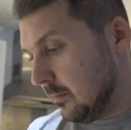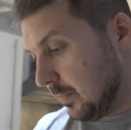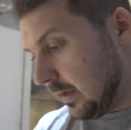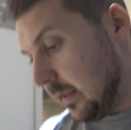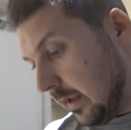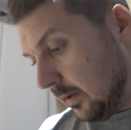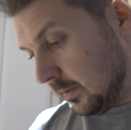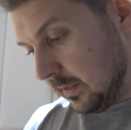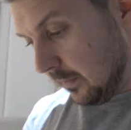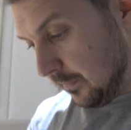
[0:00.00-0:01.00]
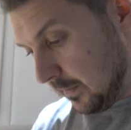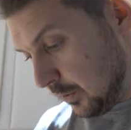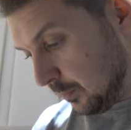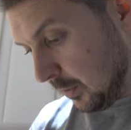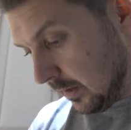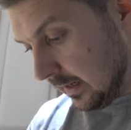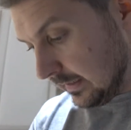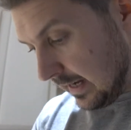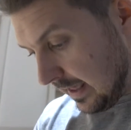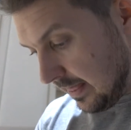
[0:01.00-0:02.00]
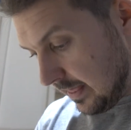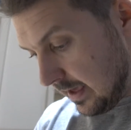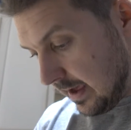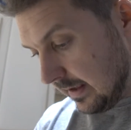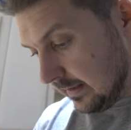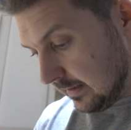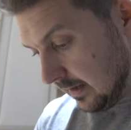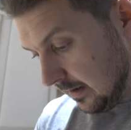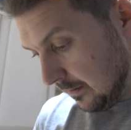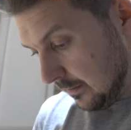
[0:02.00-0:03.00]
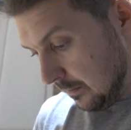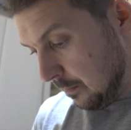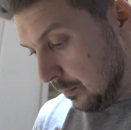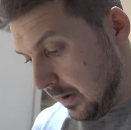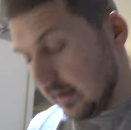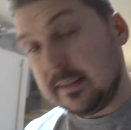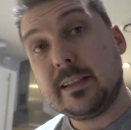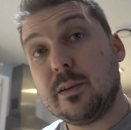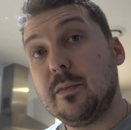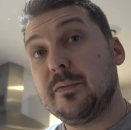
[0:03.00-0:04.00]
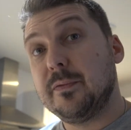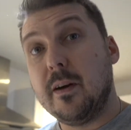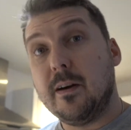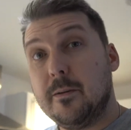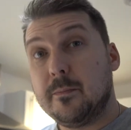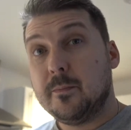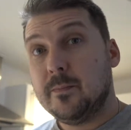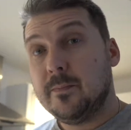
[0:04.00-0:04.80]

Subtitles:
and you'll see the finished product at the end. But so far,